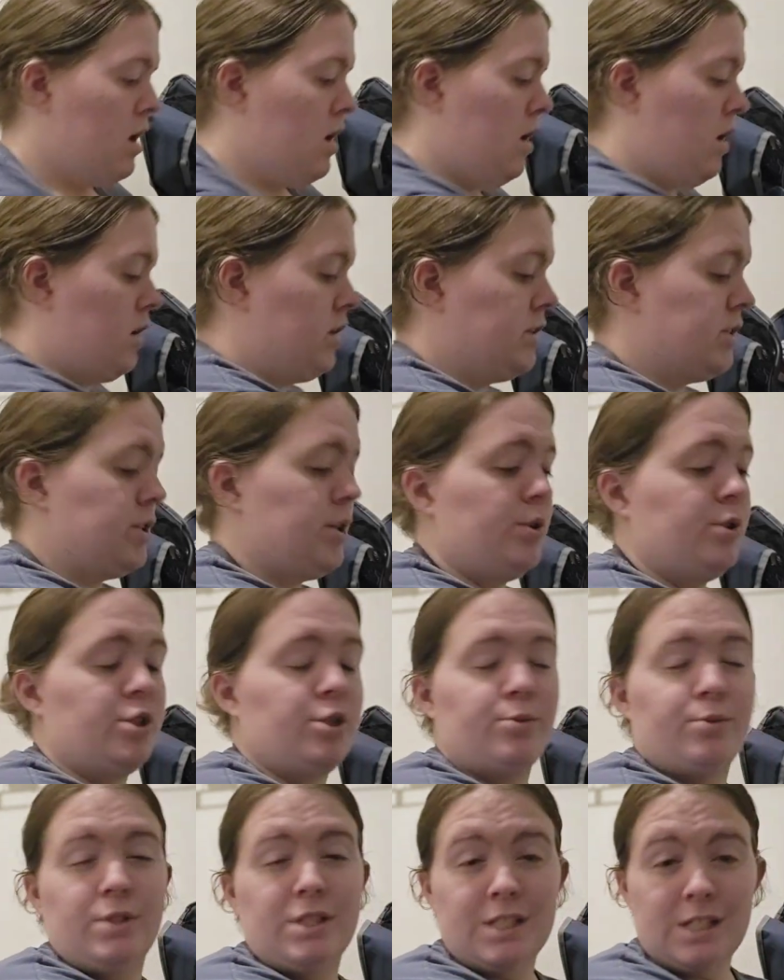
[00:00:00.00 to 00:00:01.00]
Also,
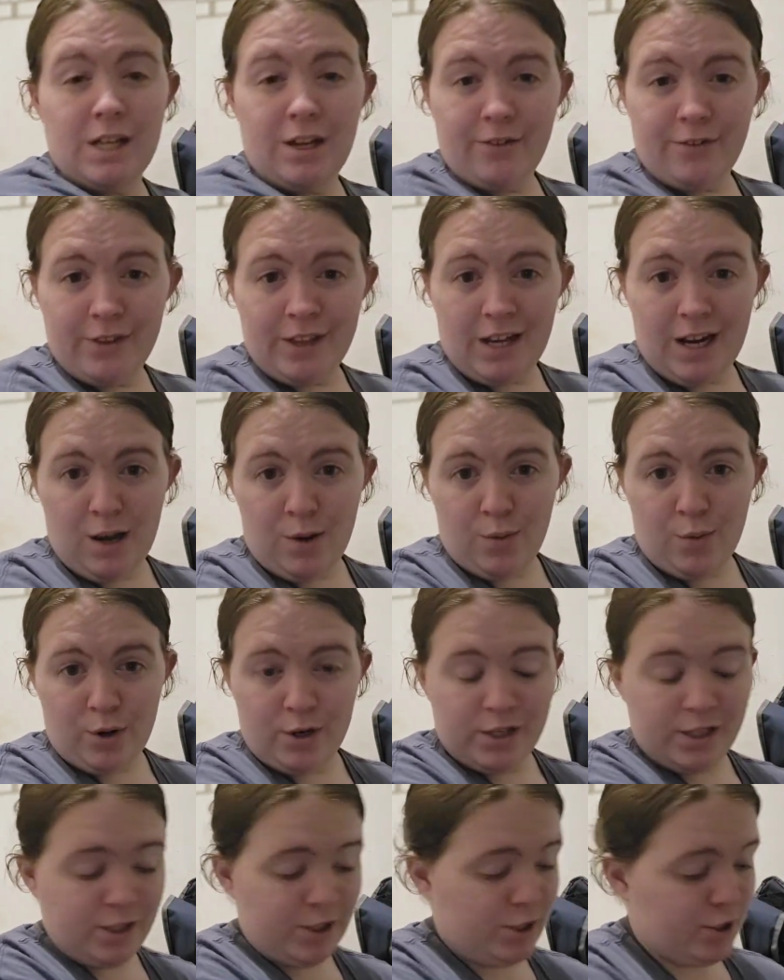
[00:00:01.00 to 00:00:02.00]
some stuff that I
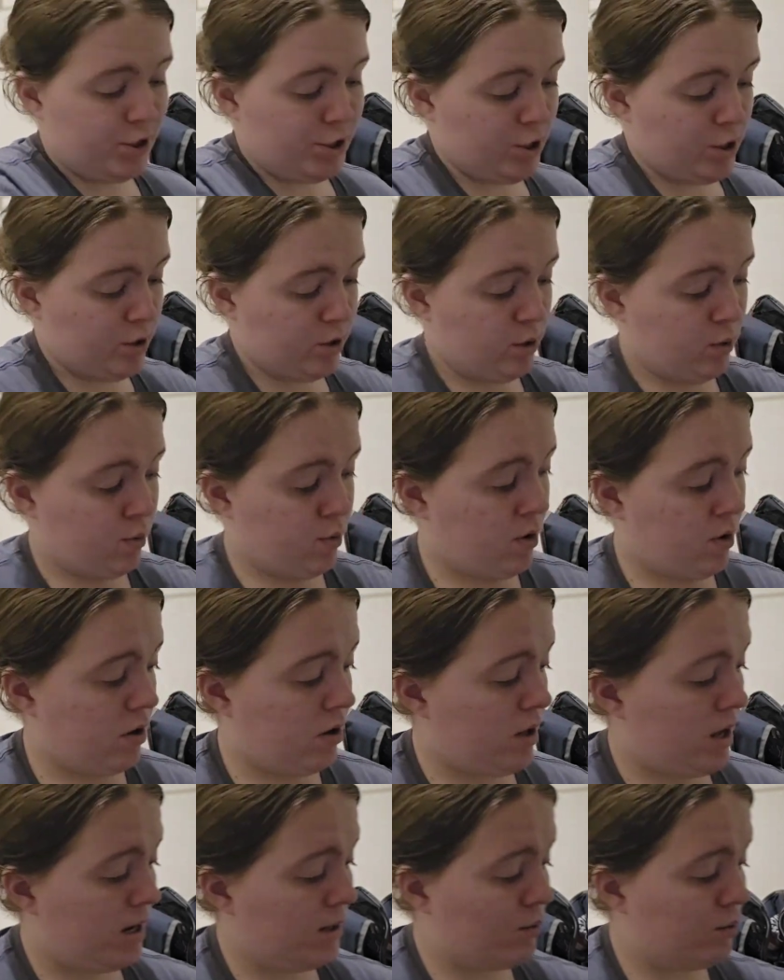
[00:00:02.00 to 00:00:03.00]
wanted to show you
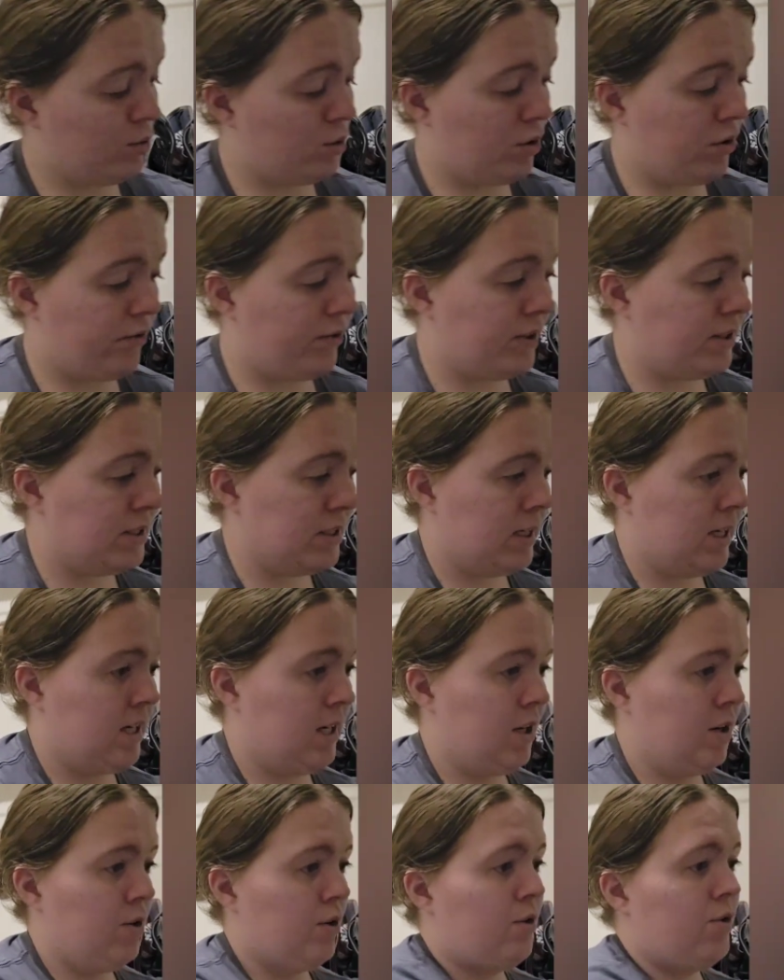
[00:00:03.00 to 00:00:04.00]
all. I don't know if it's in
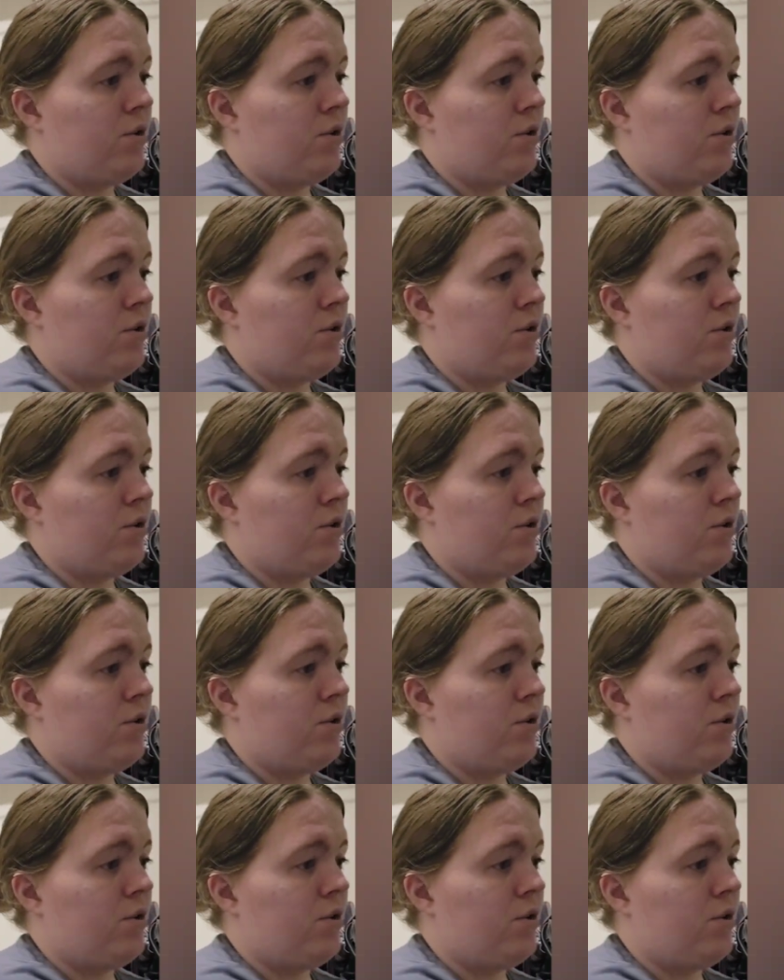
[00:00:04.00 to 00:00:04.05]
here or